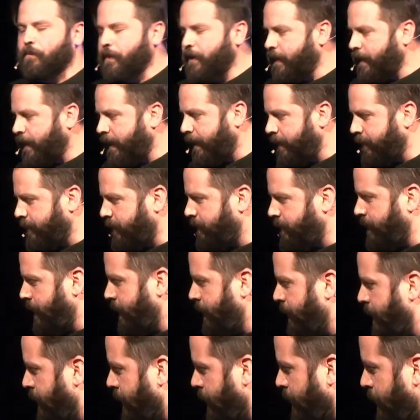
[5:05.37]
we can't
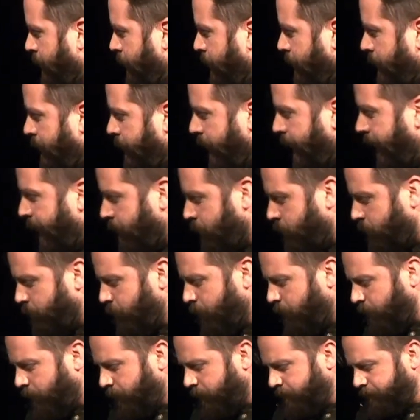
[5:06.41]
see the
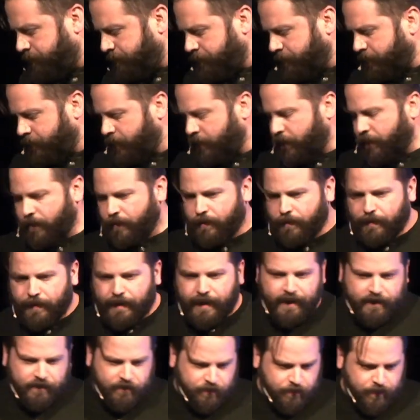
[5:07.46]
actual
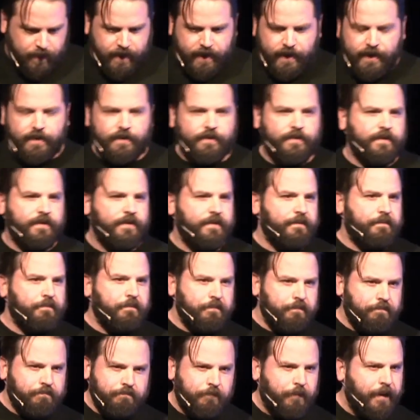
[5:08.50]
x rays
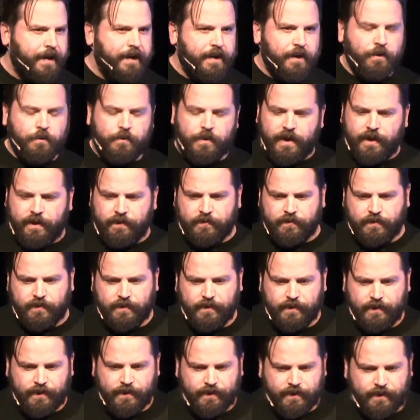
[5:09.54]
and radio waves
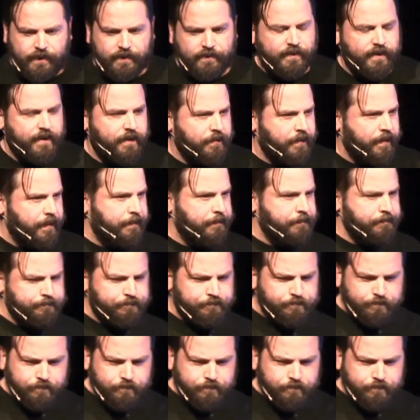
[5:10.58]
and etc.